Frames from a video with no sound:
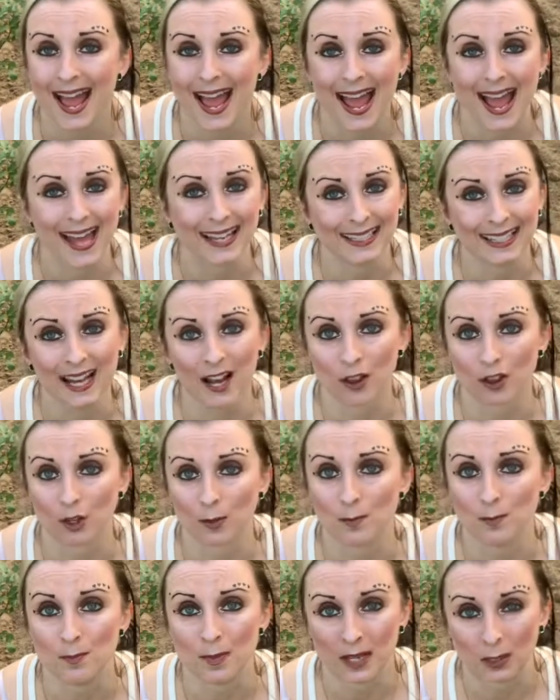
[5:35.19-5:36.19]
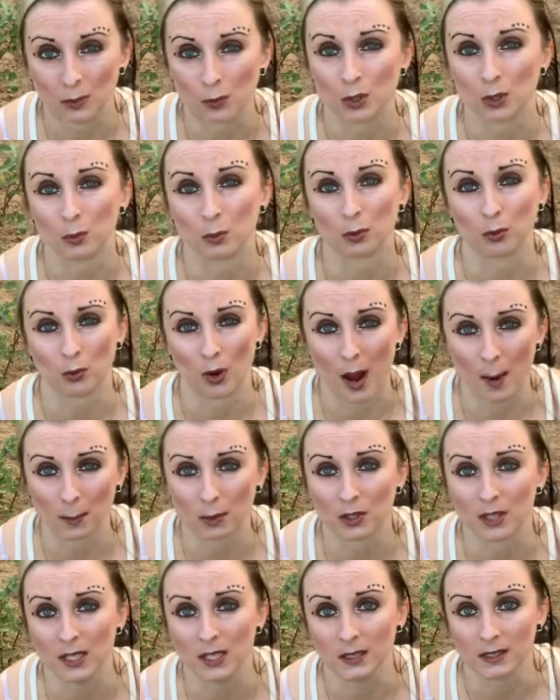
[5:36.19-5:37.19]
any other mineral
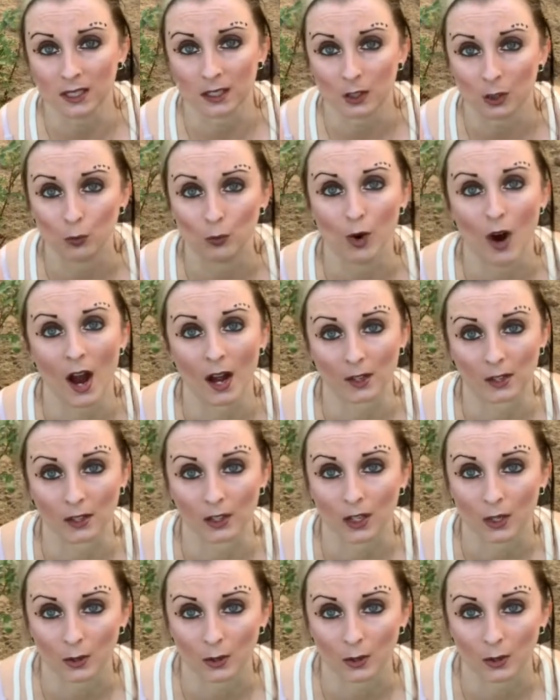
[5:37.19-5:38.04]
properties in the water,